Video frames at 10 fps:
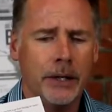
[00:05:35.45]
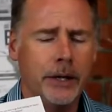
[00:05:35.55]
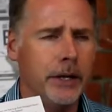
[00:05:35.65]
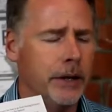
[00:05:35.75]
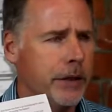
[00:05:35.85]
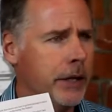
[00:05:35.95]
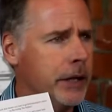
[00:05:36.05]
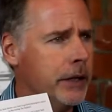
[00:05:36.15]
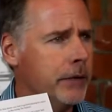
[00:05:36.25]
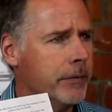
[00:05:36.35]
the
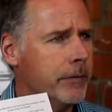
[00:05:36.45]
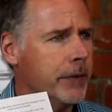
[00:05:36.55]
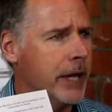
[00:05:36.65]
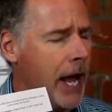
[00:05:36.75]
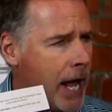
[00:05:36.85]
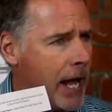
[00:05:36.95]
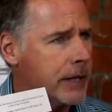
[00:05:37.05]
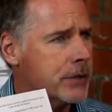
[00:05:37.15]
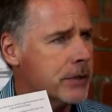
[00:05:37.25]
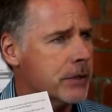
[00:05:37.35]
the the
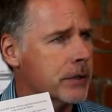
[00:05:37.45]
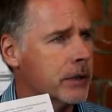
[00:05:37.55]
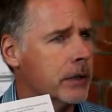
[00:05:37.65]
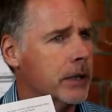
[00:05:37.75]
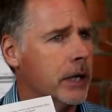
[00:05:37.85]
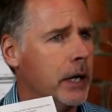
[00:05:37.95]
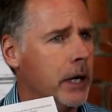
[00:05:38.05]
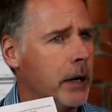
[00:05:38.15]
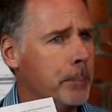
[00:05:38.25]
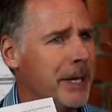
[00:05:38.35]
ads
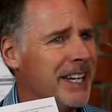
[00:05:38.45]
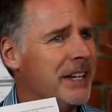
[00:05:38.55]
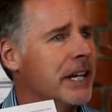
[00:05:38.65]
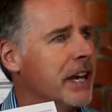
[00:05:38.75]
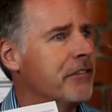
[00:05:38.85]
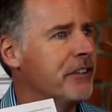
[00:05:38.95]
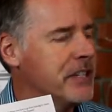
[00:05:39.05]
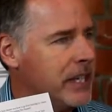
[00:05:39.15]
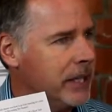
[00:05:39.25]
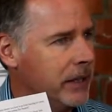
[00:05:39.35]
uh, begin to get
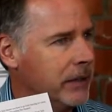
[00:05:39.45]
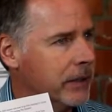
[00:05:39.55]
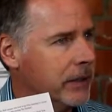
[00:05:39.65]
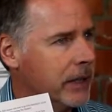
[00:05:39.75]
fatigued,